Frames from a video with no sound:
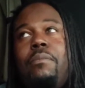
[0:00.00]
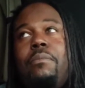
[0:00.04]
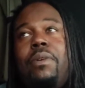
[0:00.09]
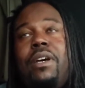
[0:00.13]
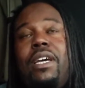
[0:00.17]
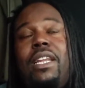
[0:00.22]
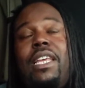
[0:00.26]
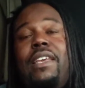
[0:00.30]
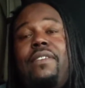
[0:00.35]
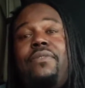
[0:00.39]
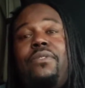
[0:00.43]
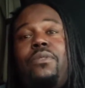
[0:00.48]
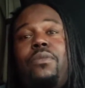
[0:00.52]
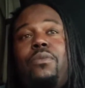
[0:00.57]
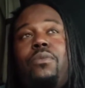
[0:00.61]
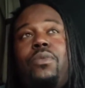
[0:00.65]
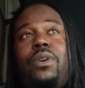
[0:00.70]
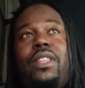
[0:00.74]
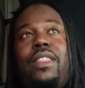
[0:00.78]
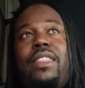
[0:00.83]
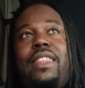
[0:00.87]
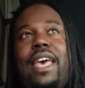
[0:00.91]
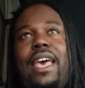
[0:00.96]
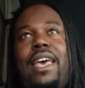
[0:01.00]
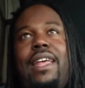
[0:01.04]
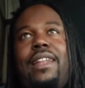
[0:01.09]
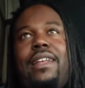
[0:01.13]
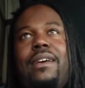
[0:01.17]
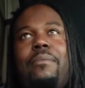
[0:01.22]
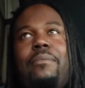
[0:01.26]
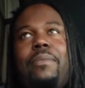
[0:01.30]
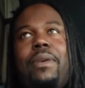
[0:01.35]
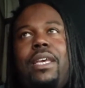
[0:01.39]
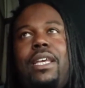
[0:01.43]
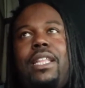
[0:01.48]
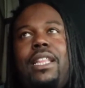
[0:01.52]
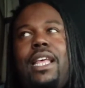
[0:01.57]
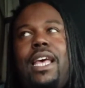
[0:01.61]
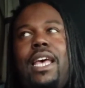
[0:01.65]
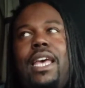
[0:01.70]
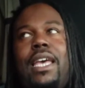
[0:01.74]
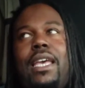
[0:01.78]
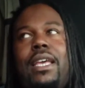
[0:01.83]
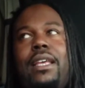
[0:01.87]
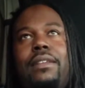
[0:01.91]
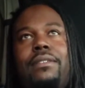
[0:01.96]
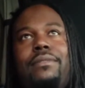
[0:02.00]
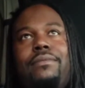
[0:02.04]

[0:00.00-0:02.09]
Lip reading: But even with that, I mean, like,